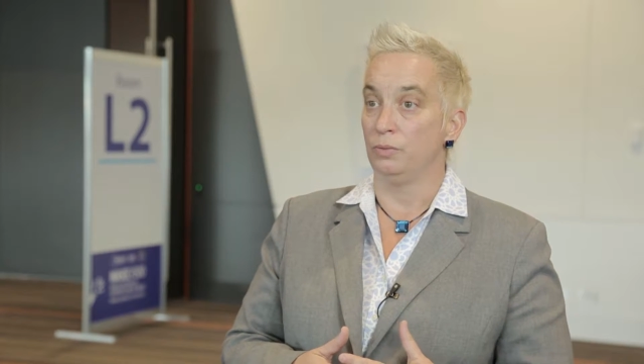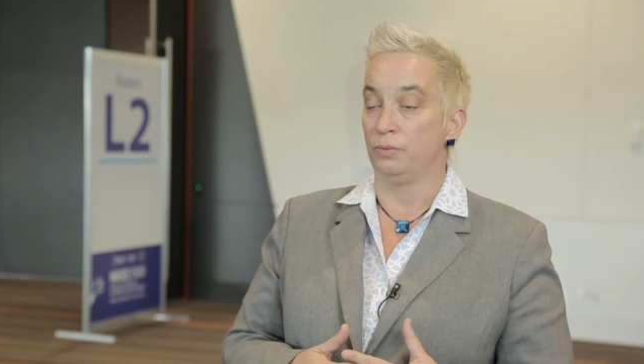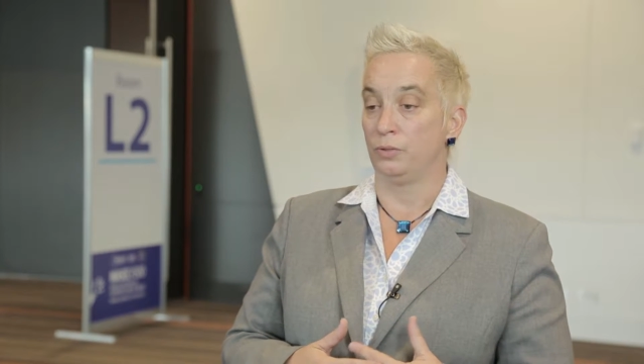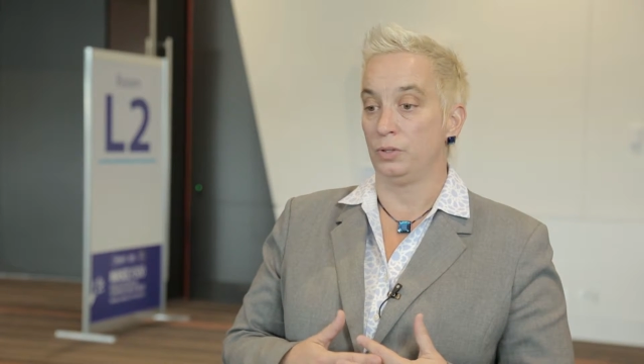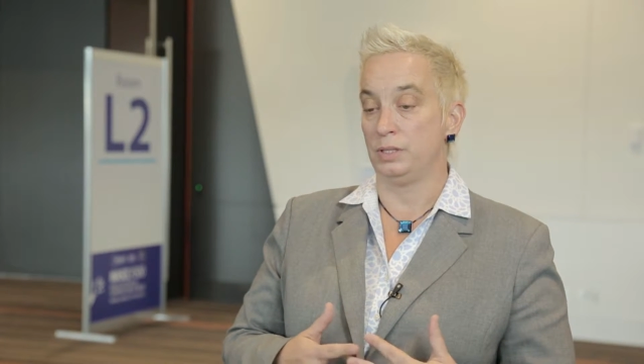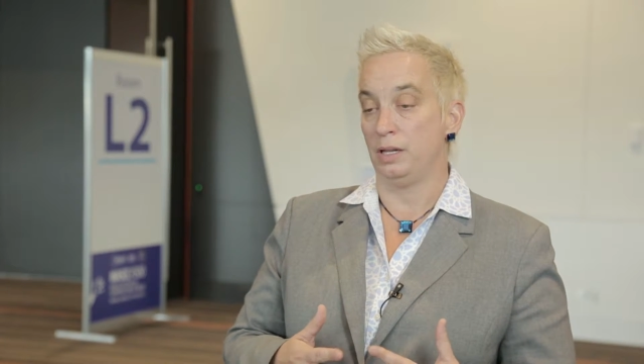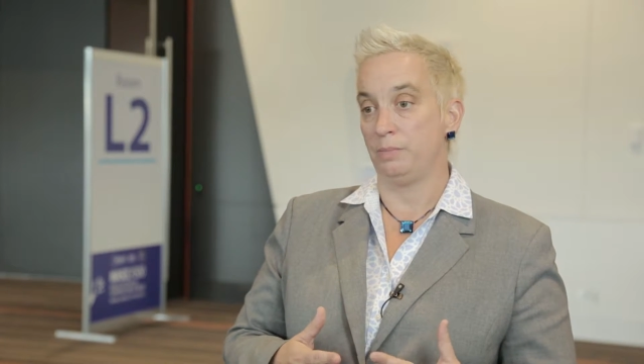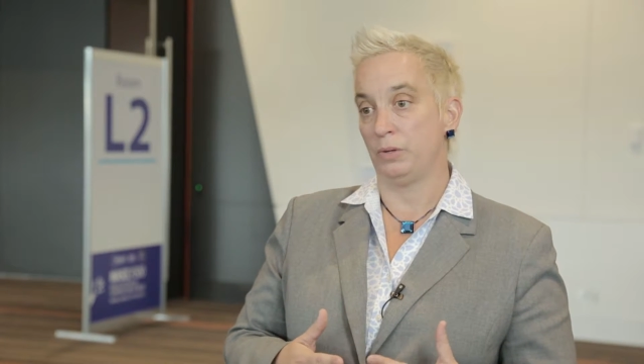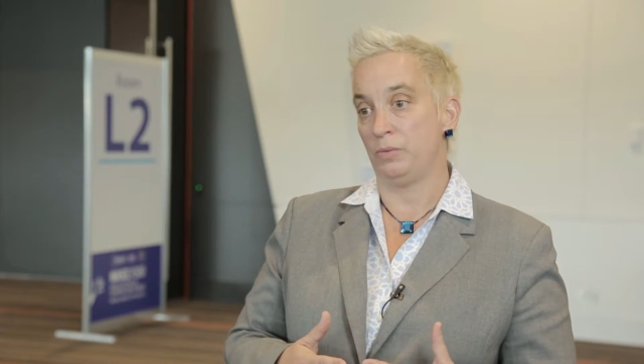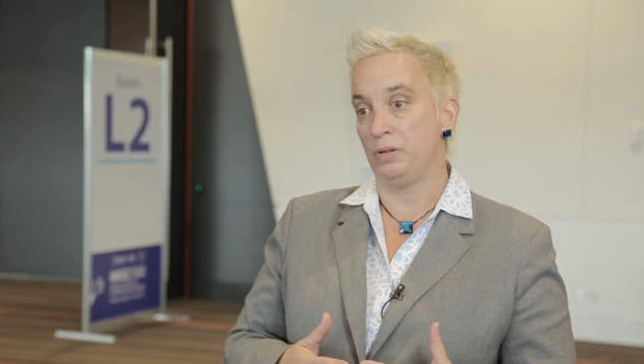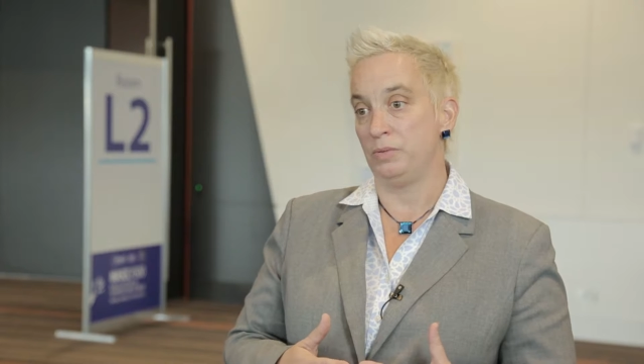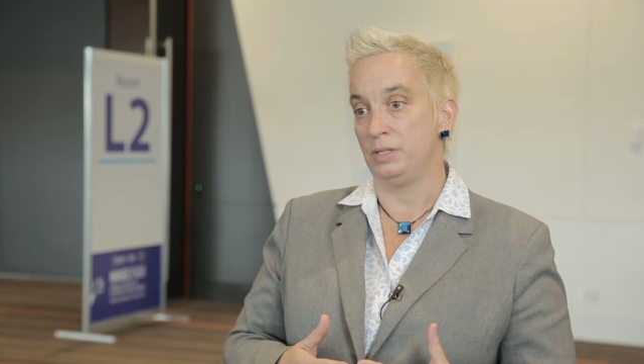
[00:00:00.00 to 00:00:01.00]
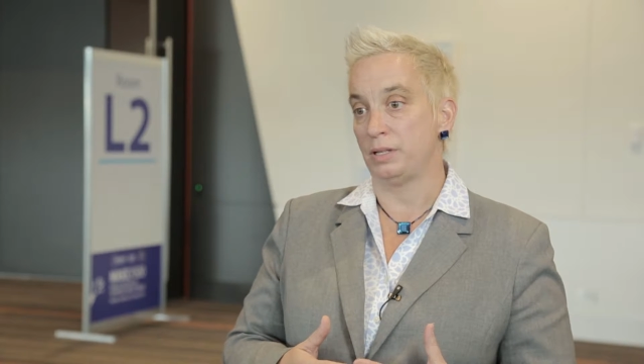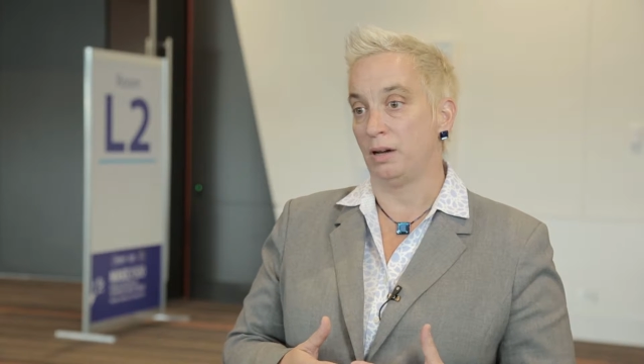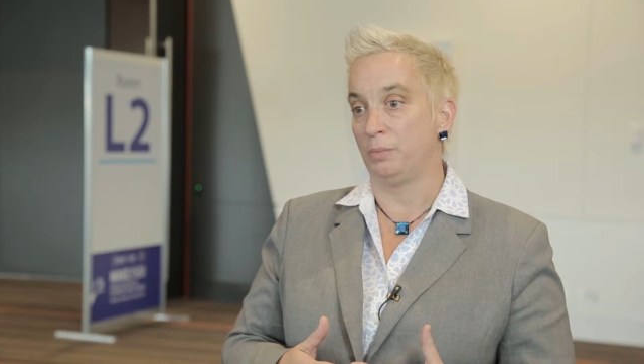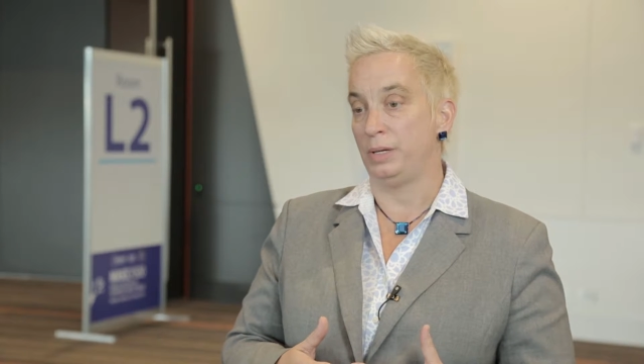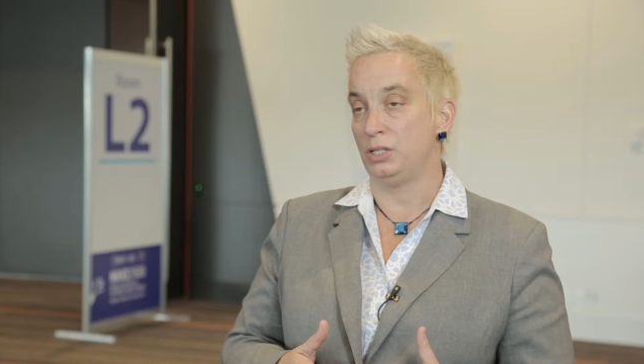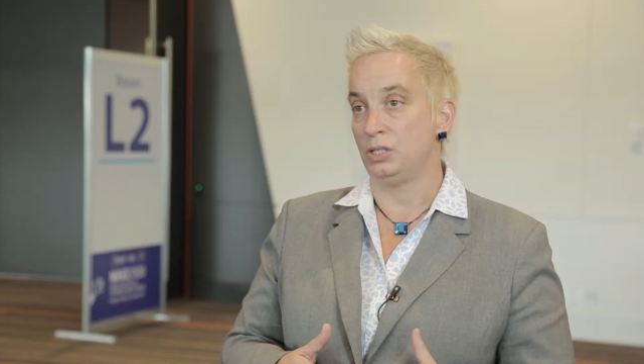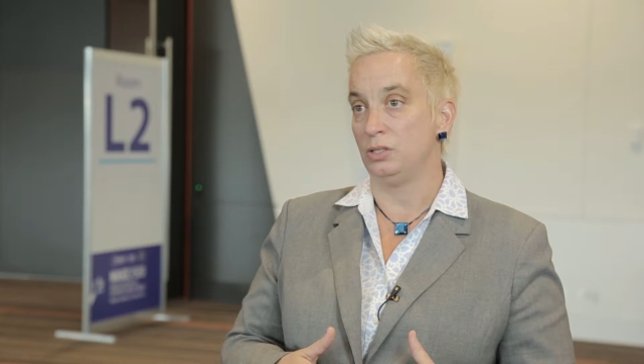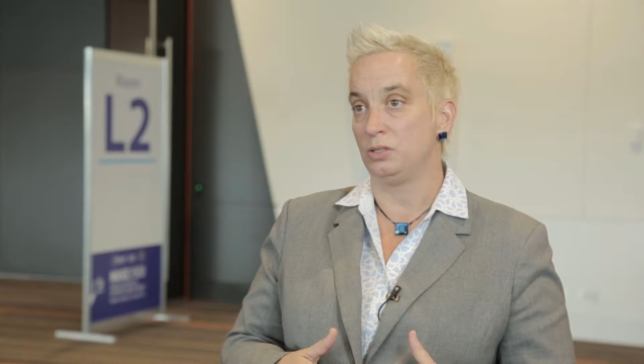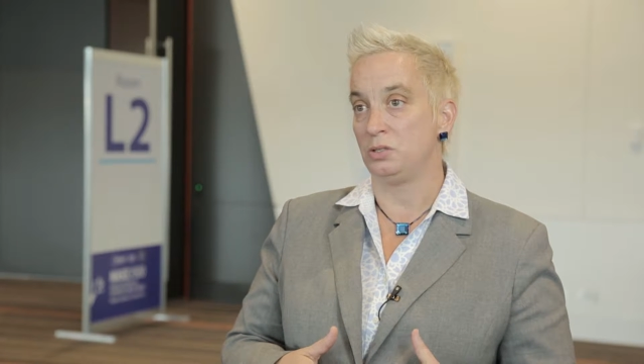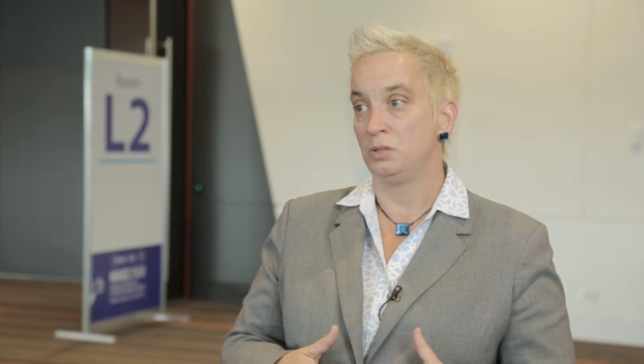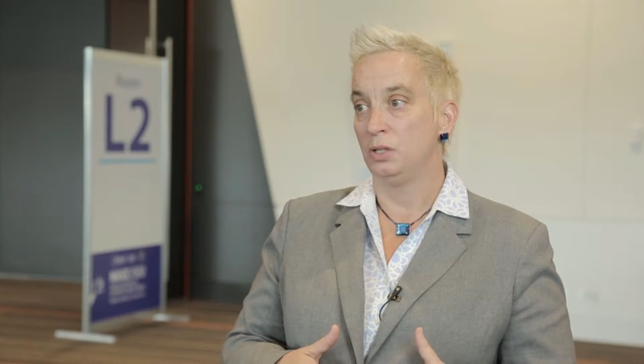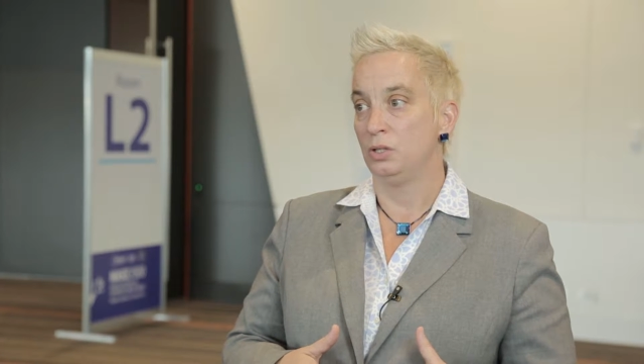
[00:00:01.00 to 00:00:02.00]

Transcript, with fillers: For example, we would tell patients